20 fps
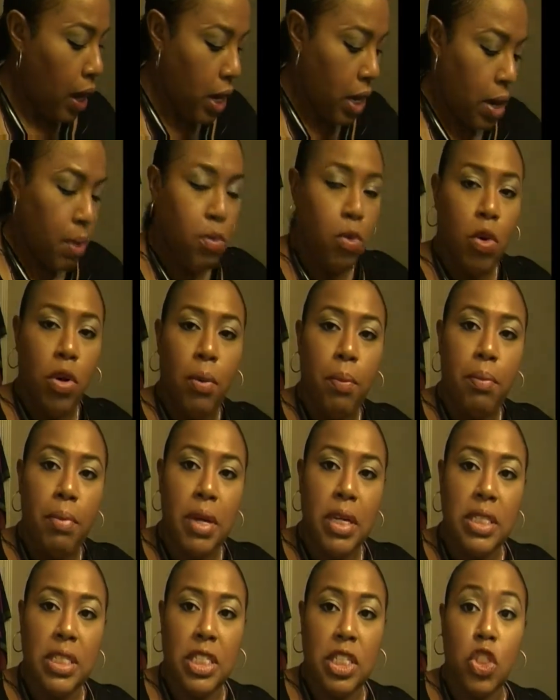And I'm going to
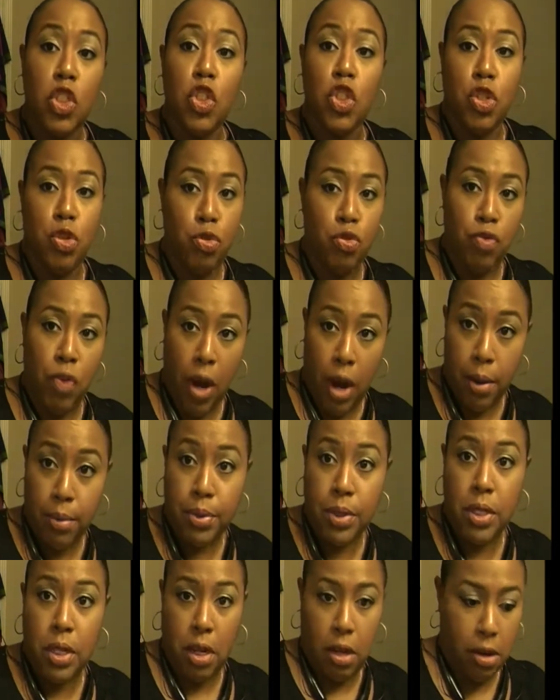mix in 2
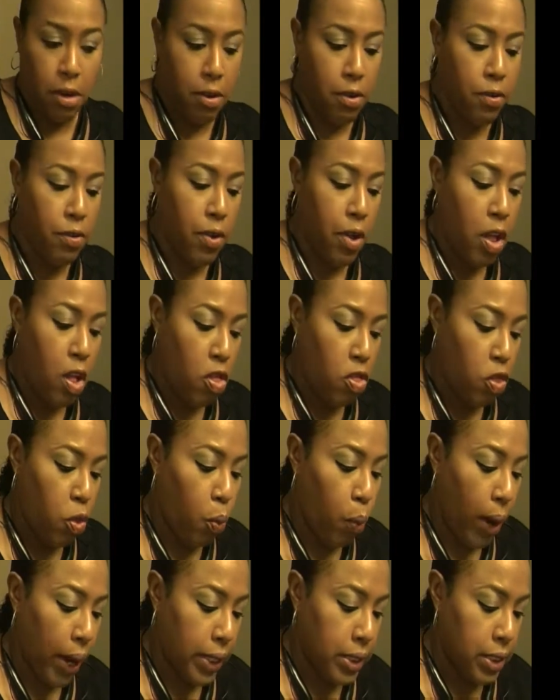drops of the
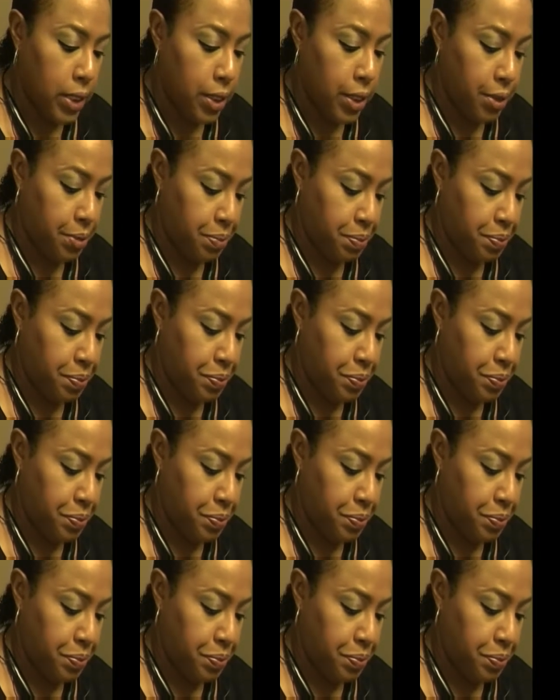white in it.